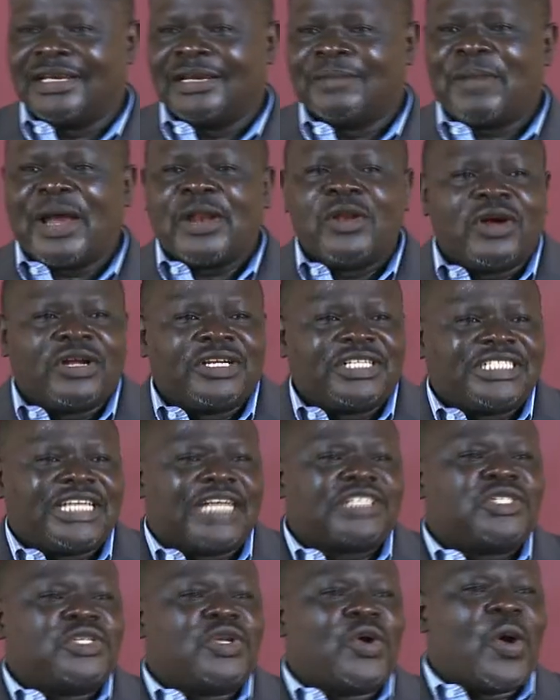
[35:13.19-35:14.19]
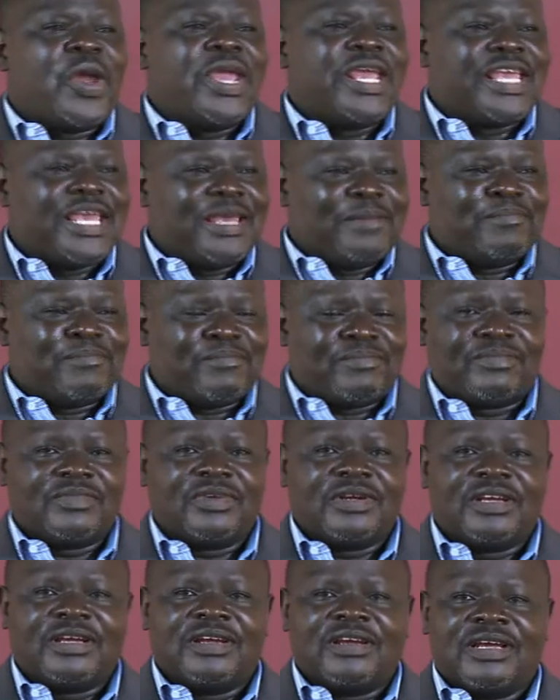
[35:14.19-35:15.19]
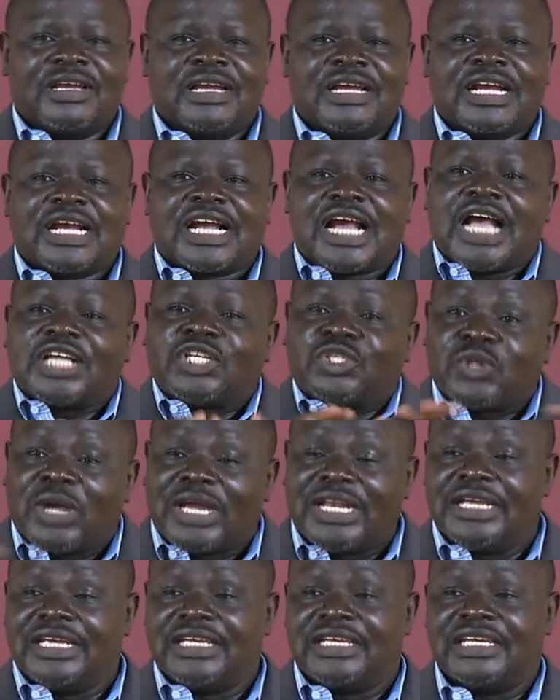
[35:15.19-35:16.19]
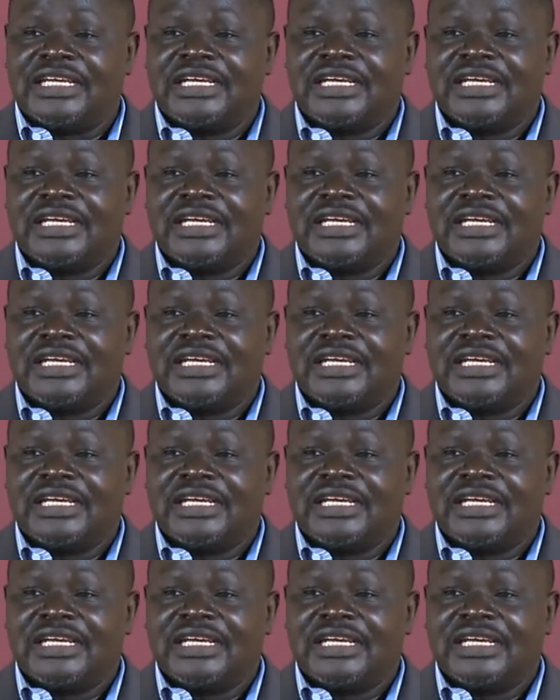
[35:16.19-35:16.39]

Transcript: But not just knowing him casually,